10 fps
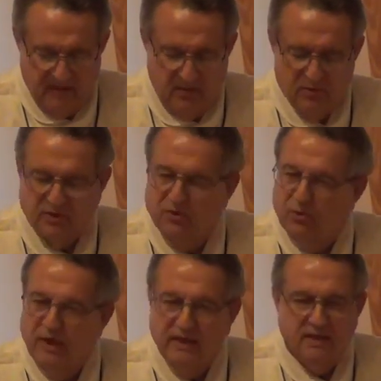He was a
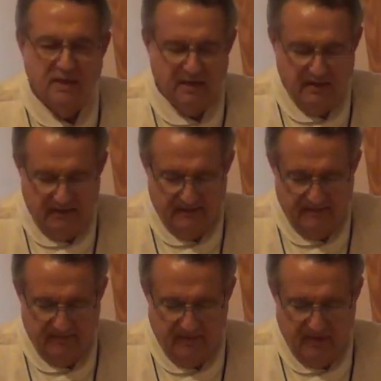great kid.
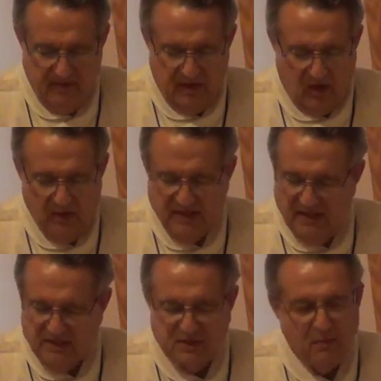Always had
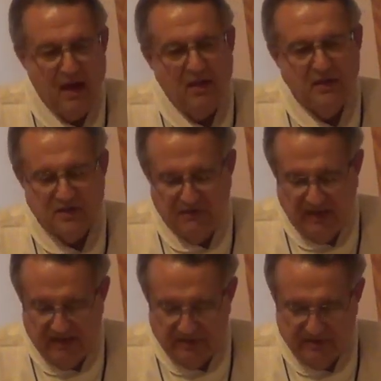a smile on his
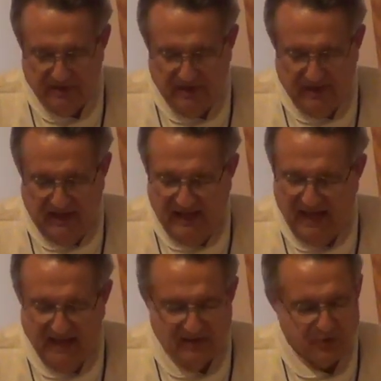face. And he
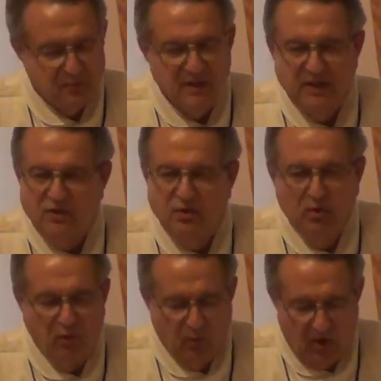had this really
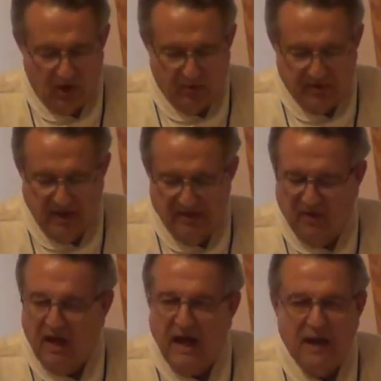cool walk with kind of a
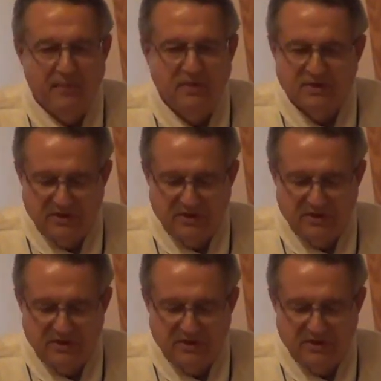hop in his